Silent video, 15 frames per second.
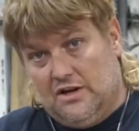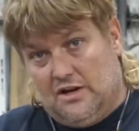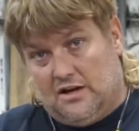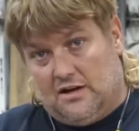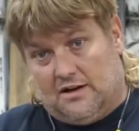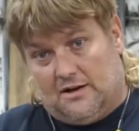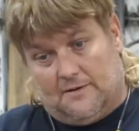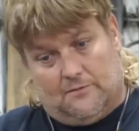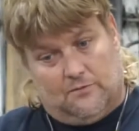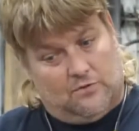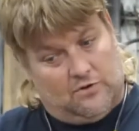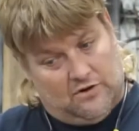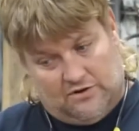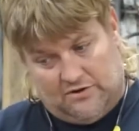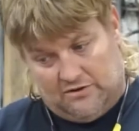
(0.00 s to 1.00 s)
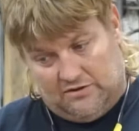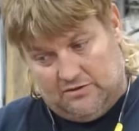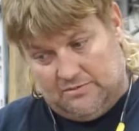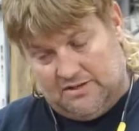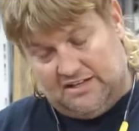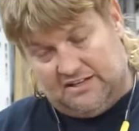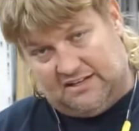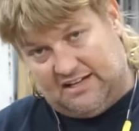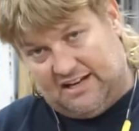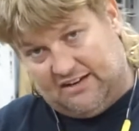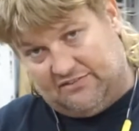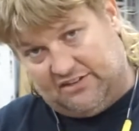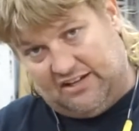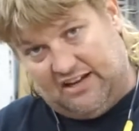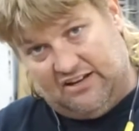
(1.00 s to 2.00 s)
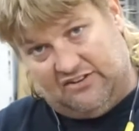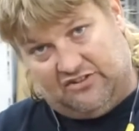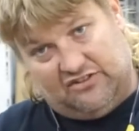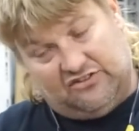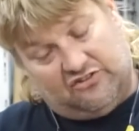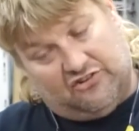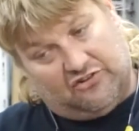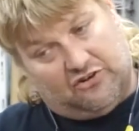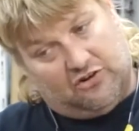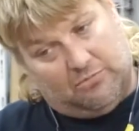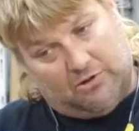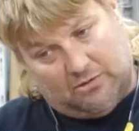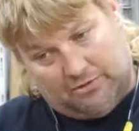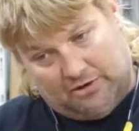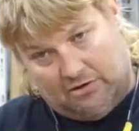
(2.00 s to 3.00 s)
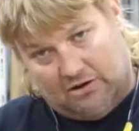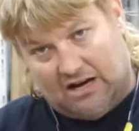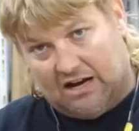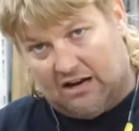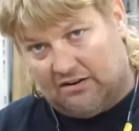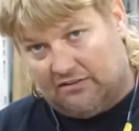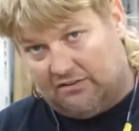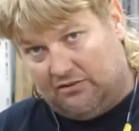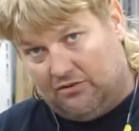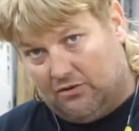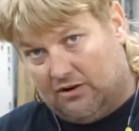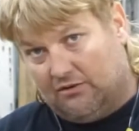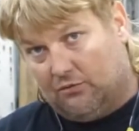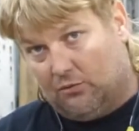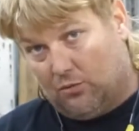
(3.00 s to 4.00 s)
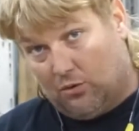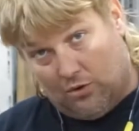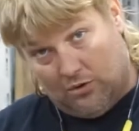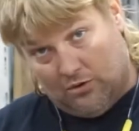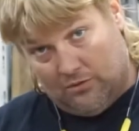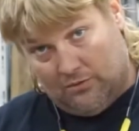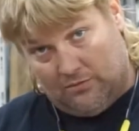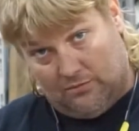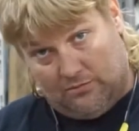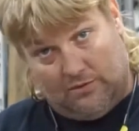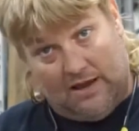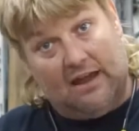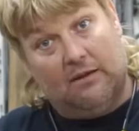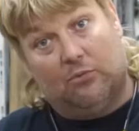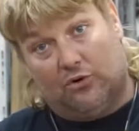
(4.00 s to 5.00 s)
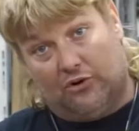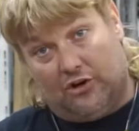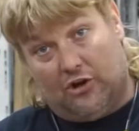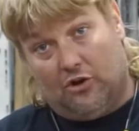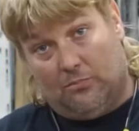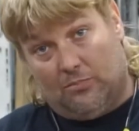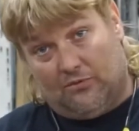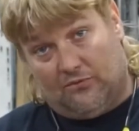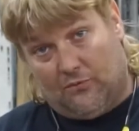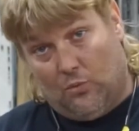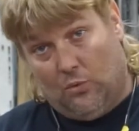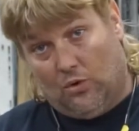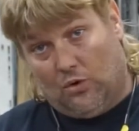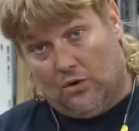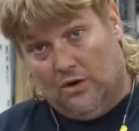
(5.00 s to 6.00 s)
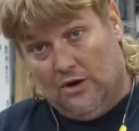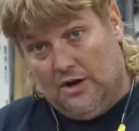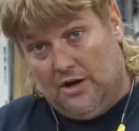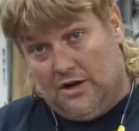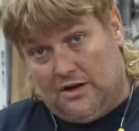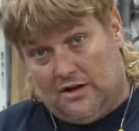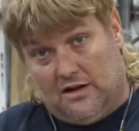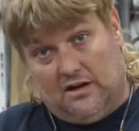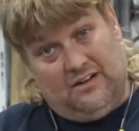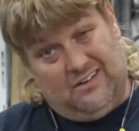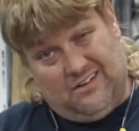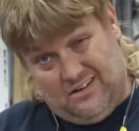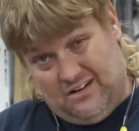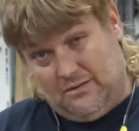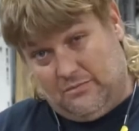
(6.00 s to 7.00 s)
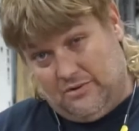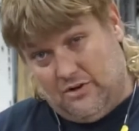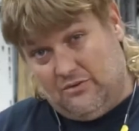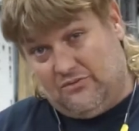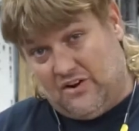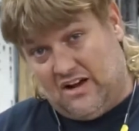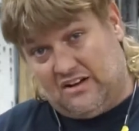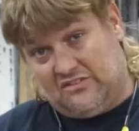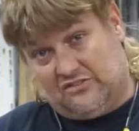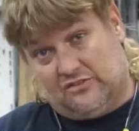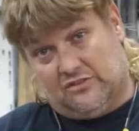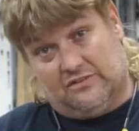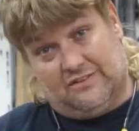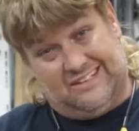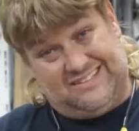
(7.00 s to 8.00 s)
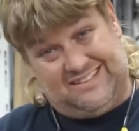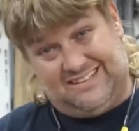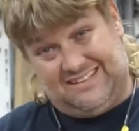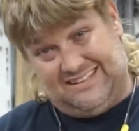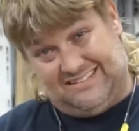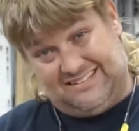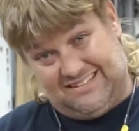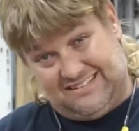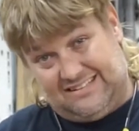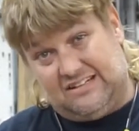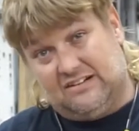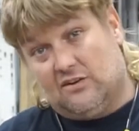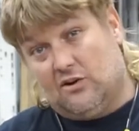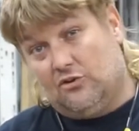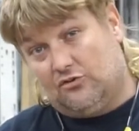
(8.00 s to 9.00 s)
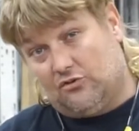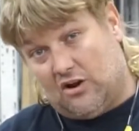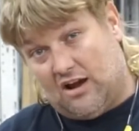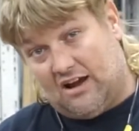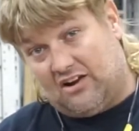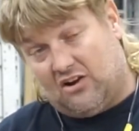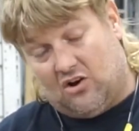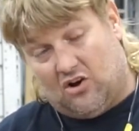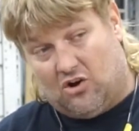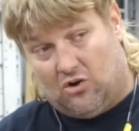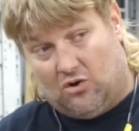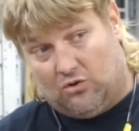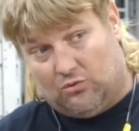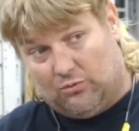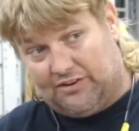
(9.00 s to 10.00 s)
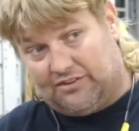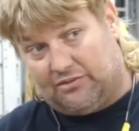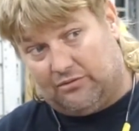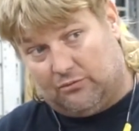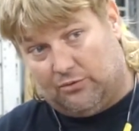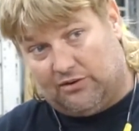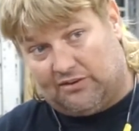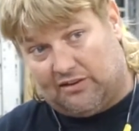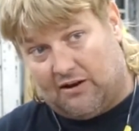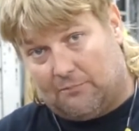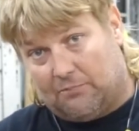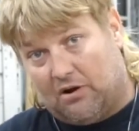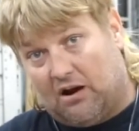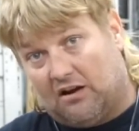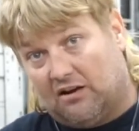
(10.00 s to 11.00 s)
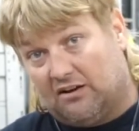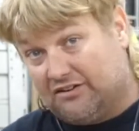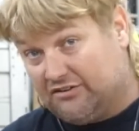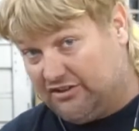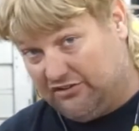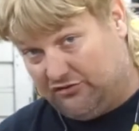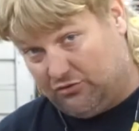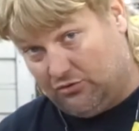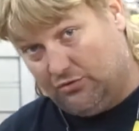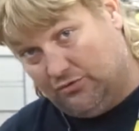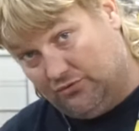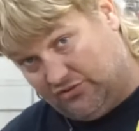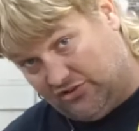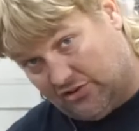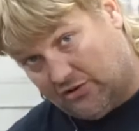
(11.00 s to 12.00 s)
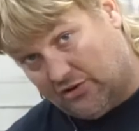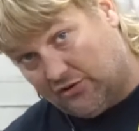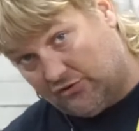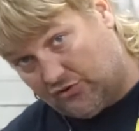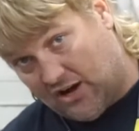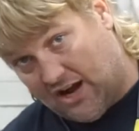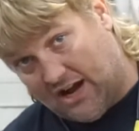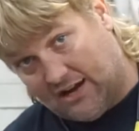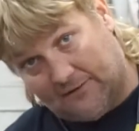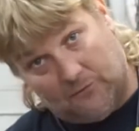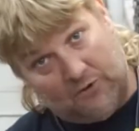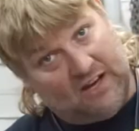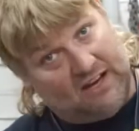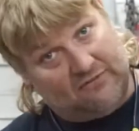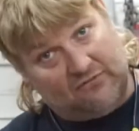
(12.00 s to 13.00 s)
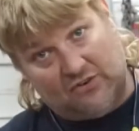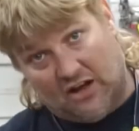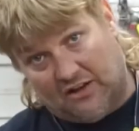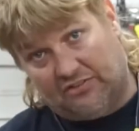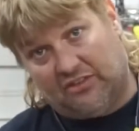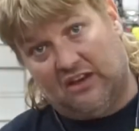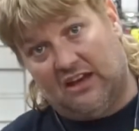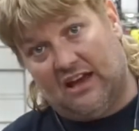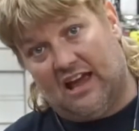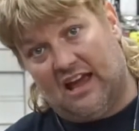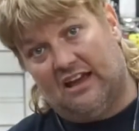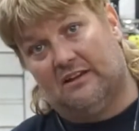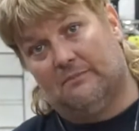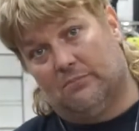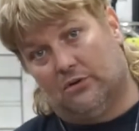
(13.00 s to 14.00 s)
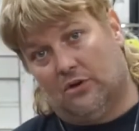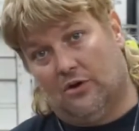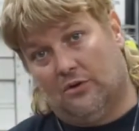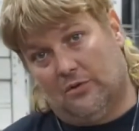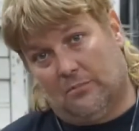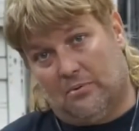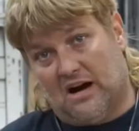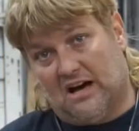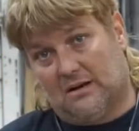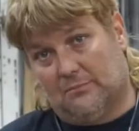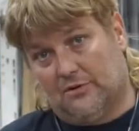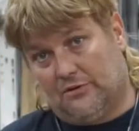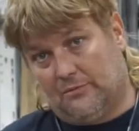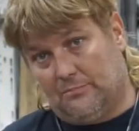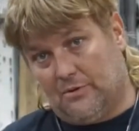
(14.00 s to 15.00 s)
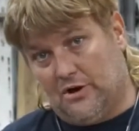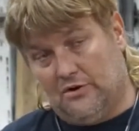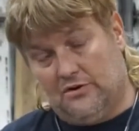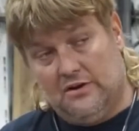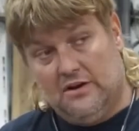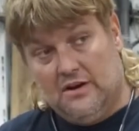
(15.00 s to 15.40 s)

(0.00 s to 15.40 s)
We're going to eliminate the cavitation, so you're going to be able to go higher than you ever were able to go before, and you're going to go faster. It's a zero drag hull with our product. It's a true zero drag. We have nothing hanging below the bottom of the boat.